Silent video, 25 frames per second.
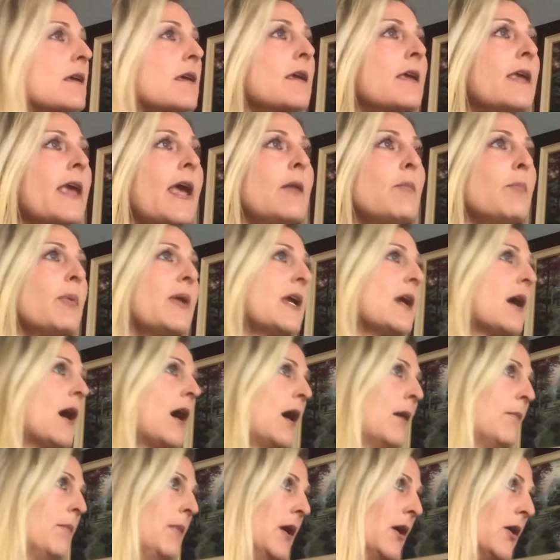can
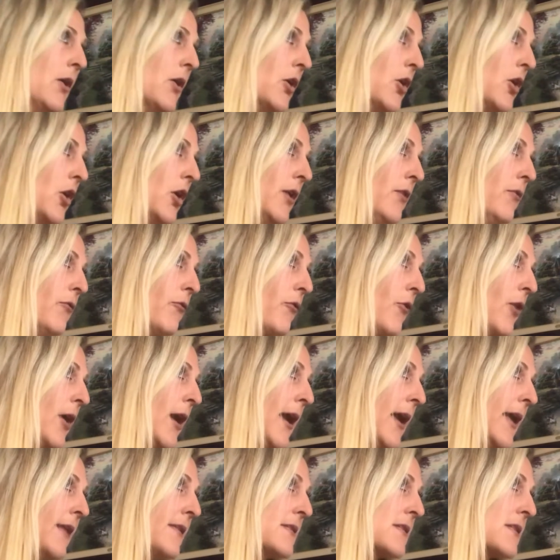become good
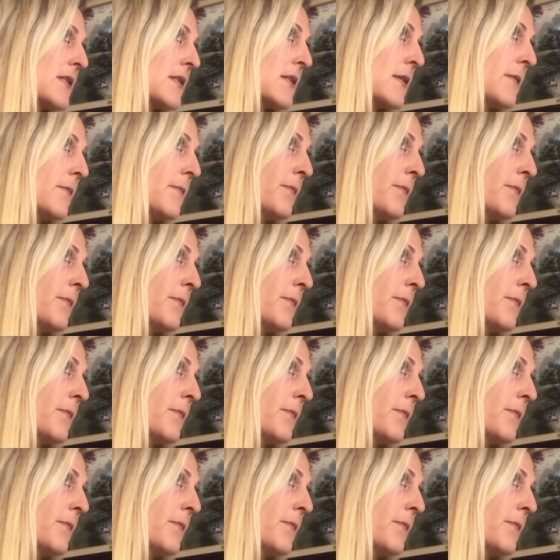friends.